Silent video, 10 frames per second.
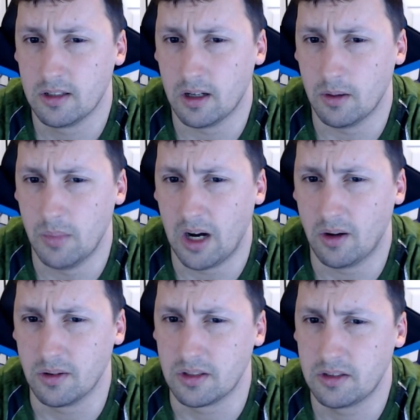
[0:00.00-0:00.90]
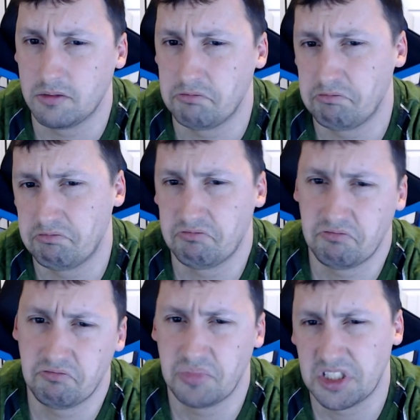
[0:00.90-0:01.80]
about
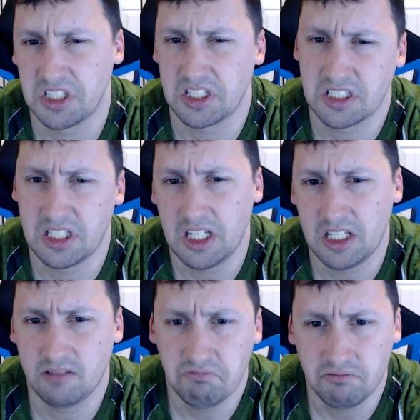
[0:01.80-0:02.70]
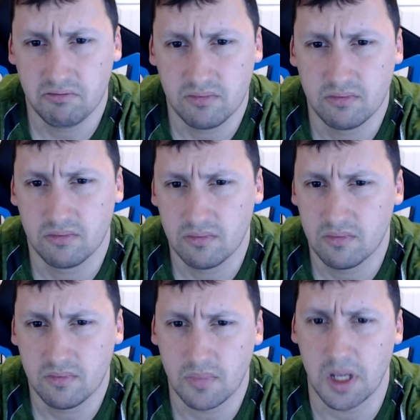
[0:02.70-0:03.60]
16,
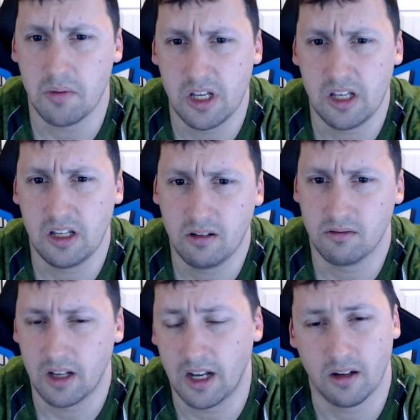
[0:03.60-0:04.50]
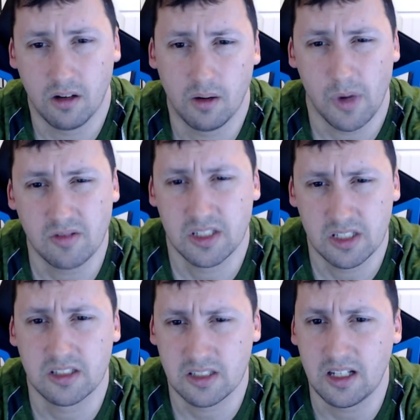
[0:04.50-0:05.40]
maybe, yeah, about
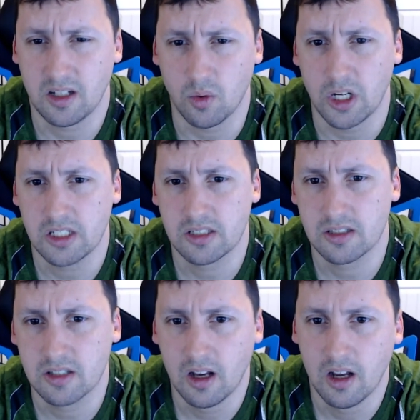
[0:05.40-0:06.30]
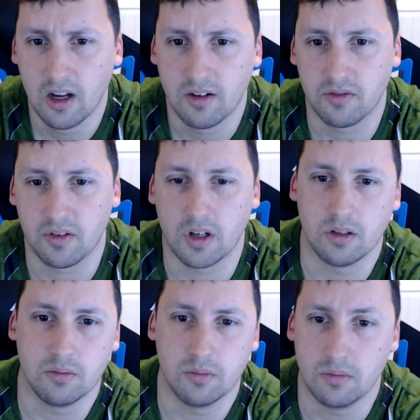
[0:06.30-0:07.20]
16 weeks
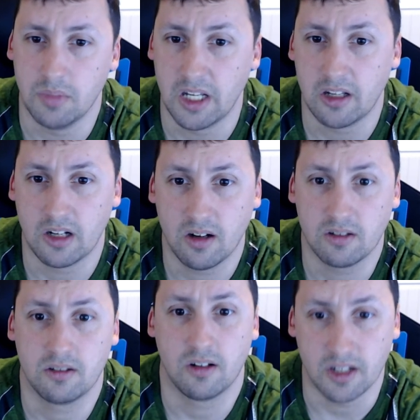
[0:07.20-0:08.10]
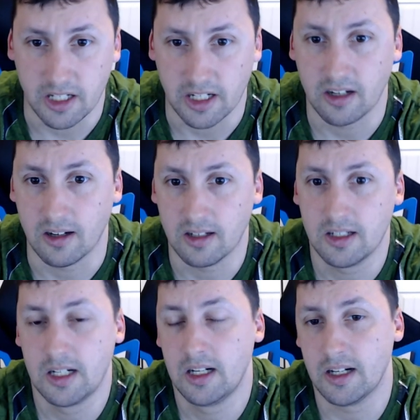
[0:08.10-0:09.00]
from being on a year,
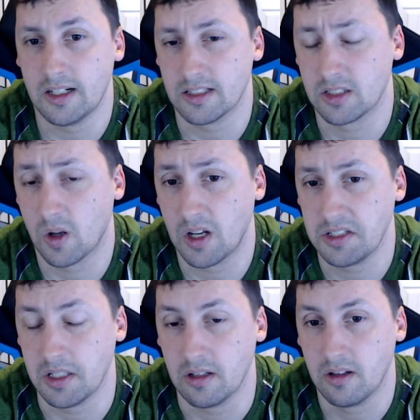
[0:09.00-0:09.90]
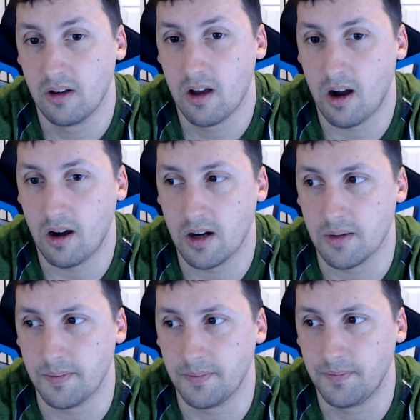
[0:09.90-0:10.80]
and it's crazy.
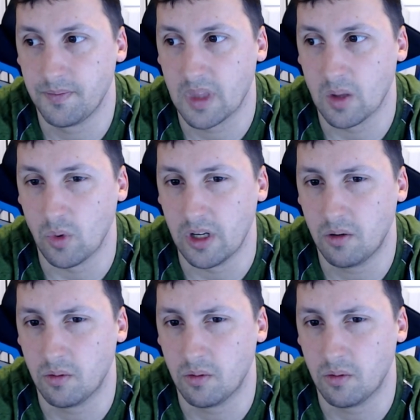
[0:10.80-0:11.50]
Um, we don't